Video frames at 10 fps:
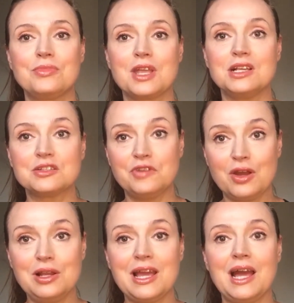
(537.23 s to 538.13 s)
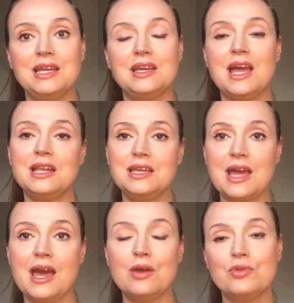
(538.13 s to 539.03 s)
exfoliate any
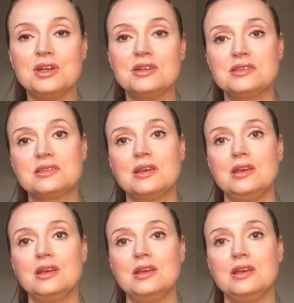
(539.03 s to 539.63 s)
areas,